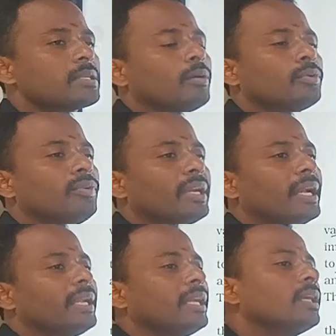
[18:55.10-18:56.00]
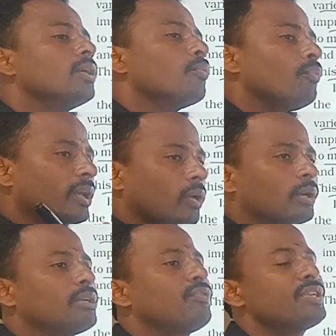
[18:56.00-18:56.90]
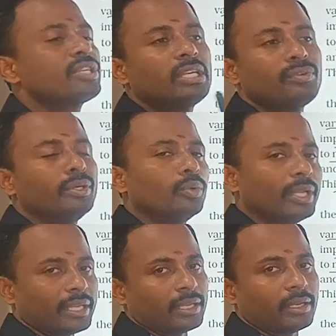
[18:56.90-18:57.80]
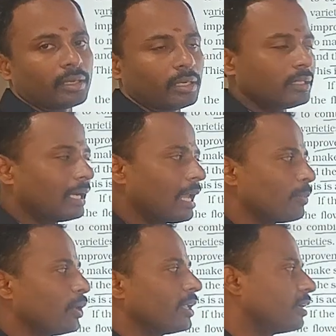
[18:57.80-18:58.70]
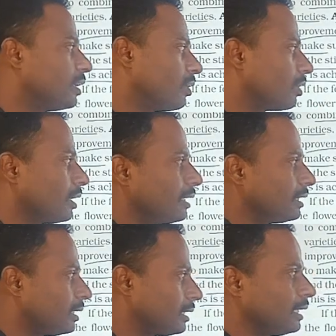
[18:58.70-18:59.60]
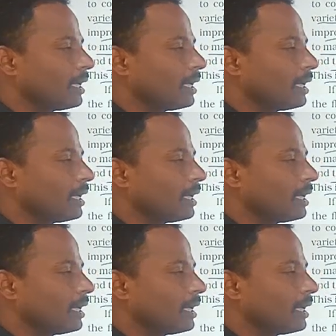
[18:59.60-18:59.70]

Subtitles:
how we are getting, we are artificially we doing here in the laboratory or in that in a